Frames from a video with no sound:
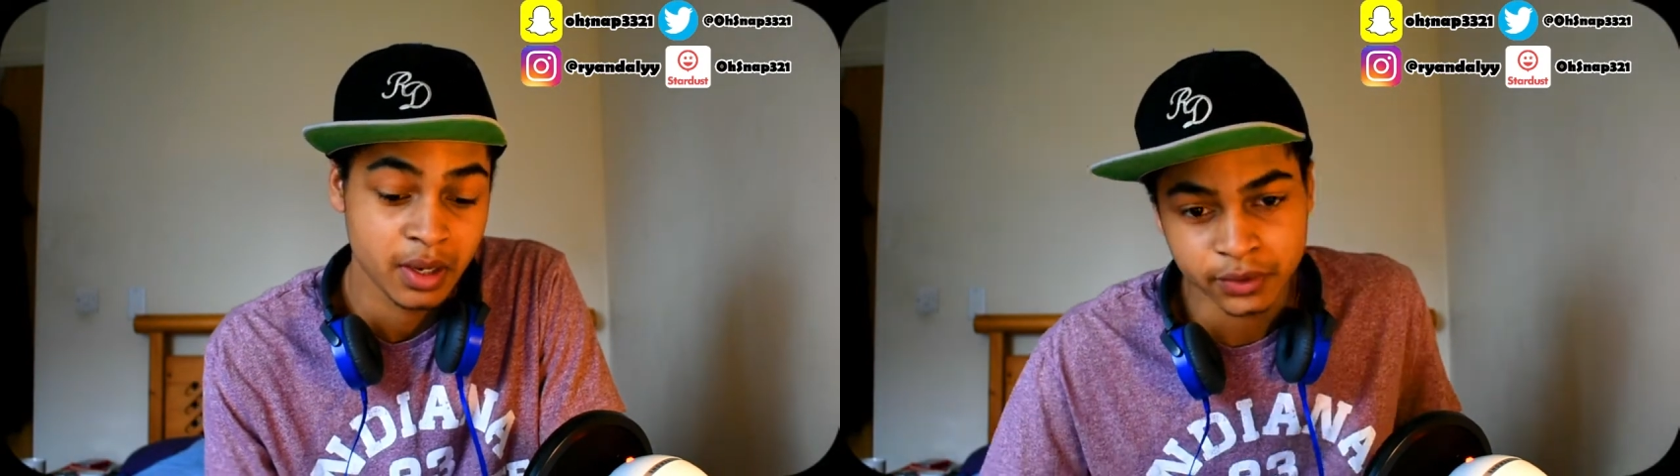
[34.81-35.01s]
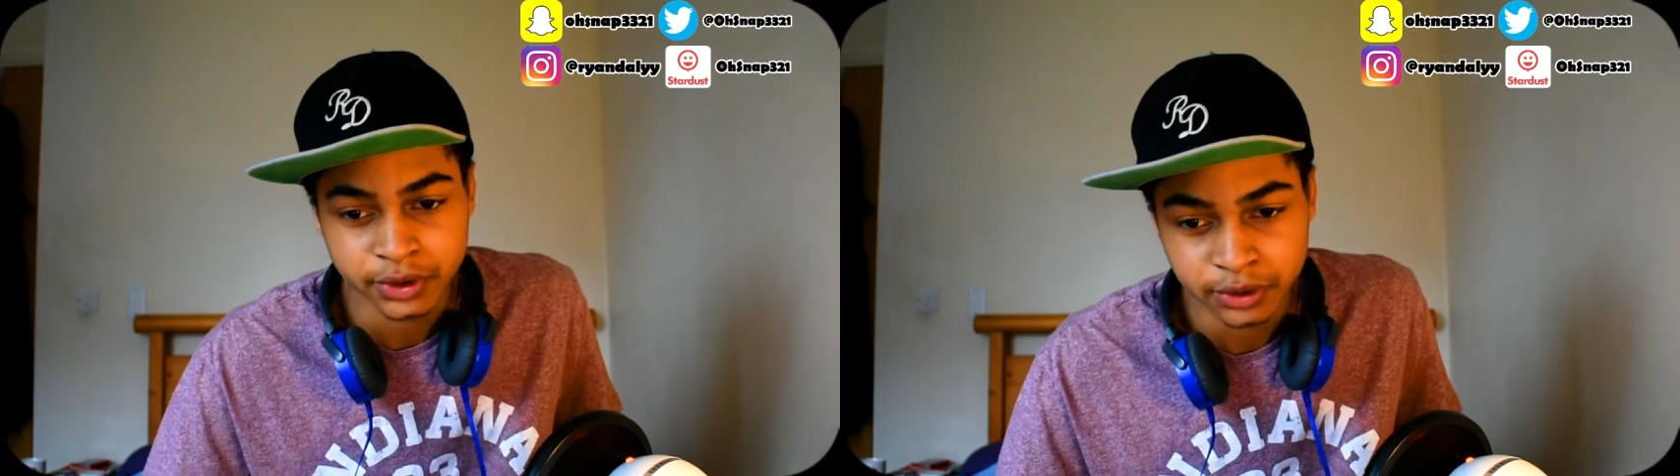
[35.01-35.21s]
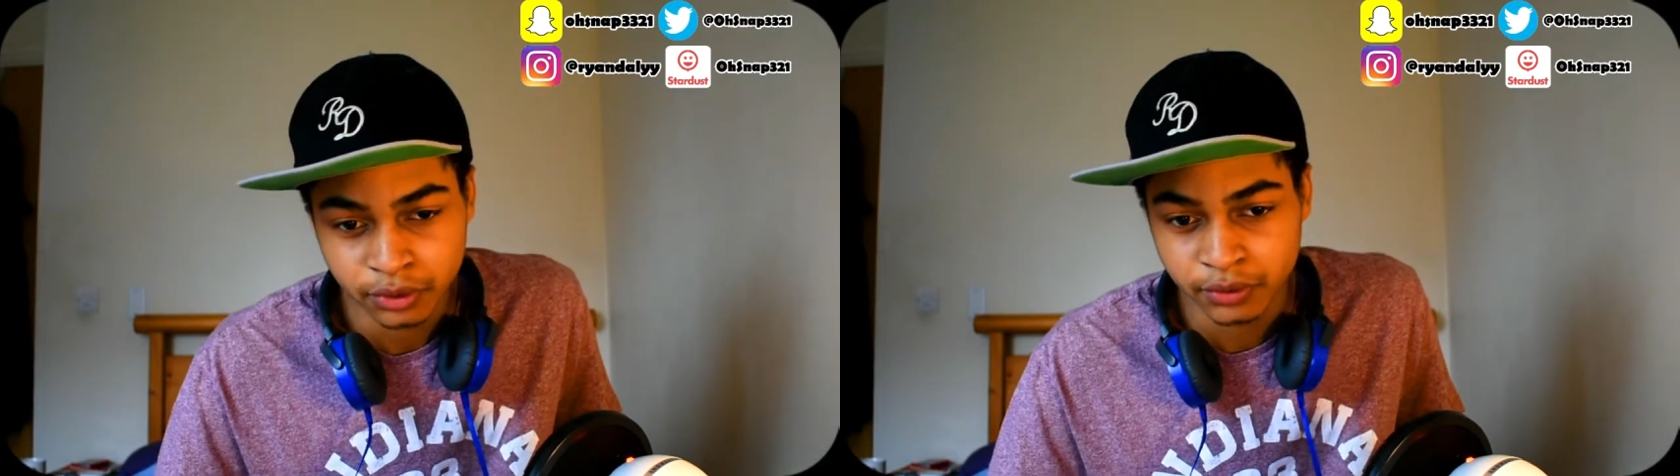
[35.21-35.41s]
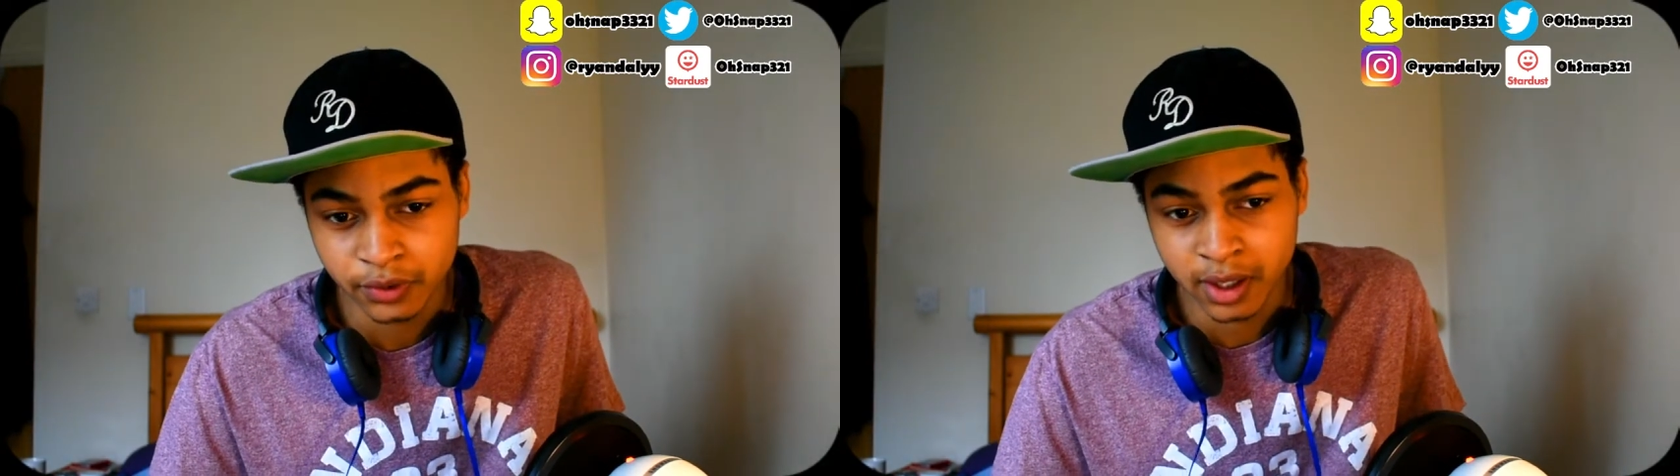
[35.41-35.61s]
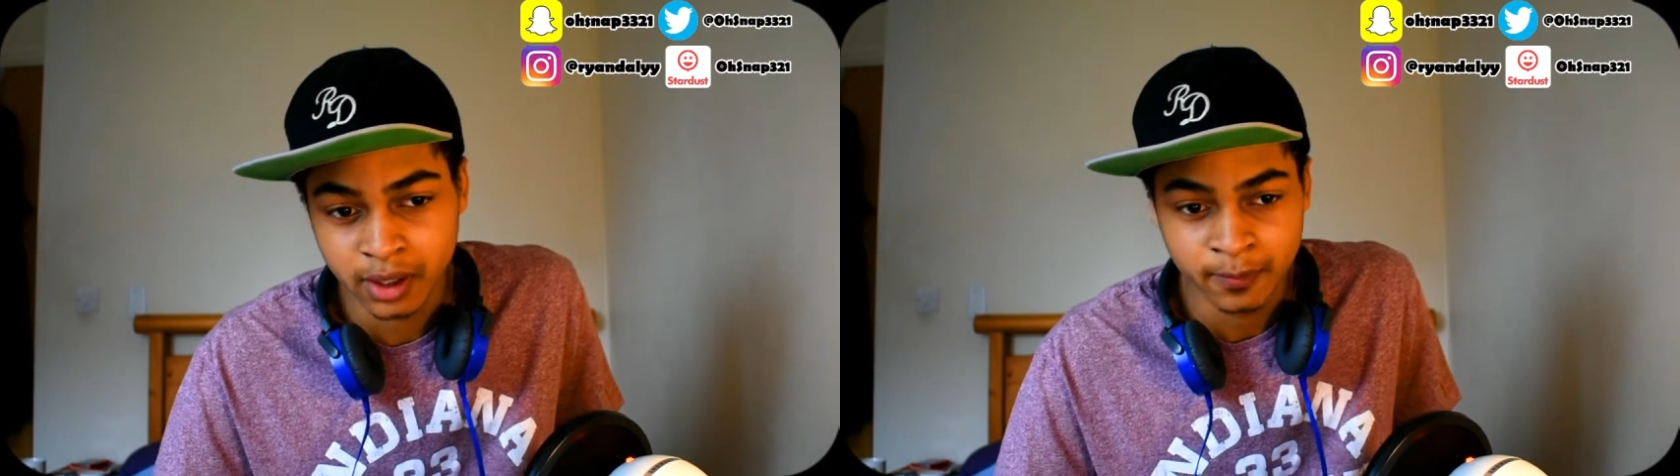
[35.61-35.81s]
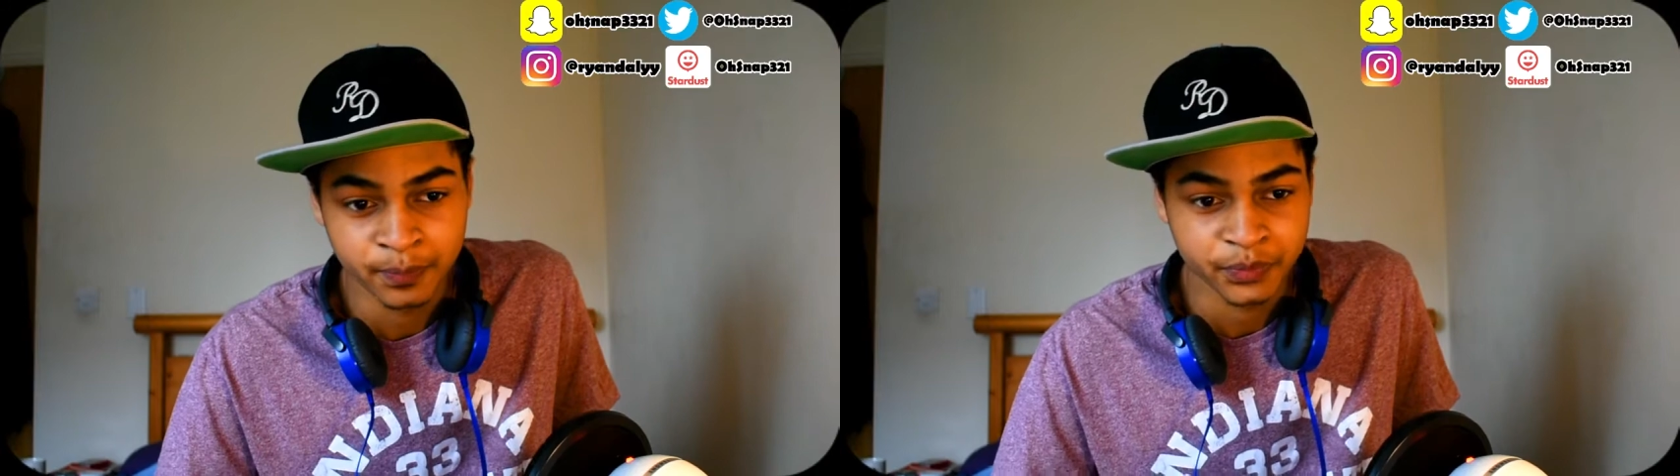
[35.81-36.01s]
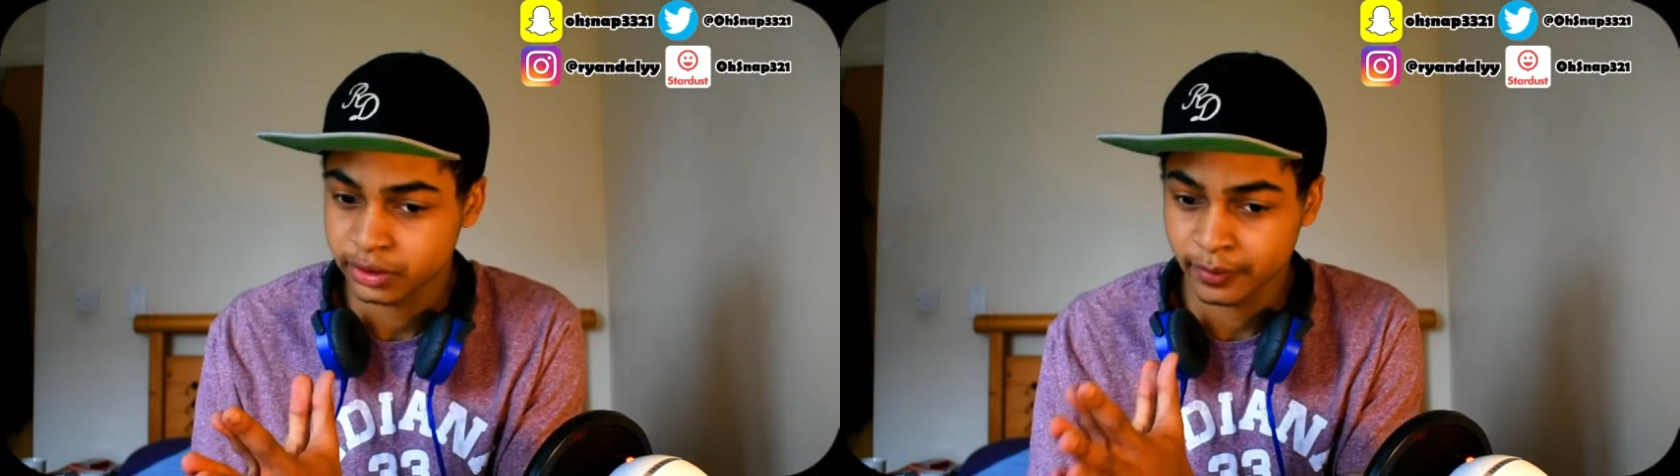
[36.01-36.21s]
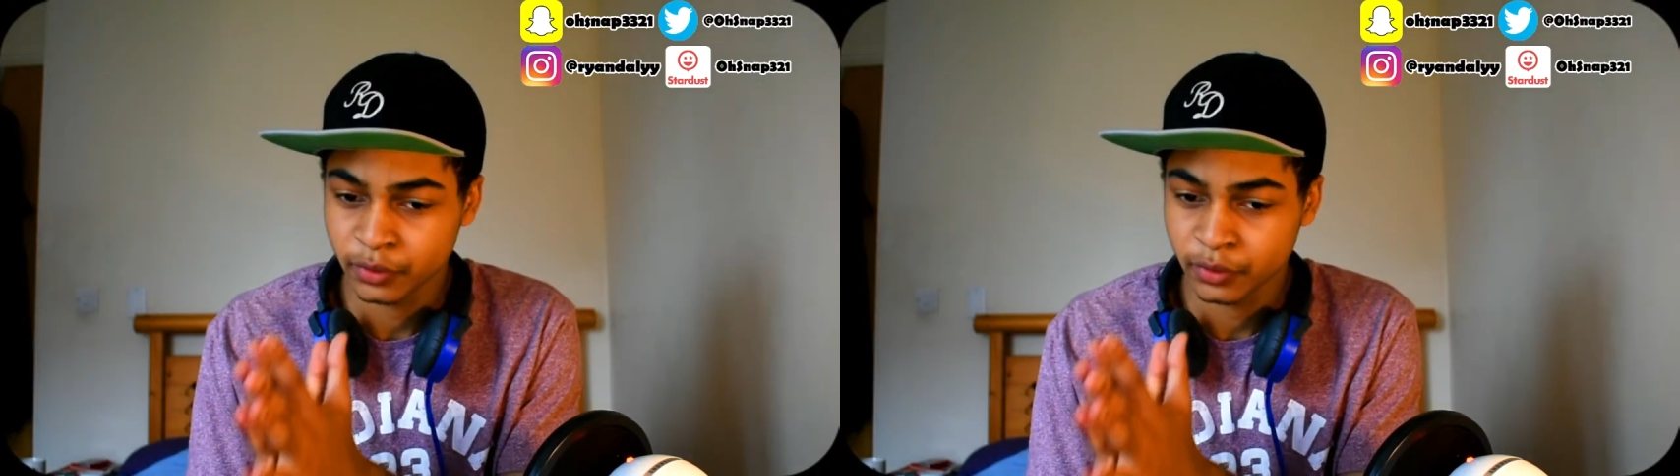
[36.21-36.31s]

So far, I'm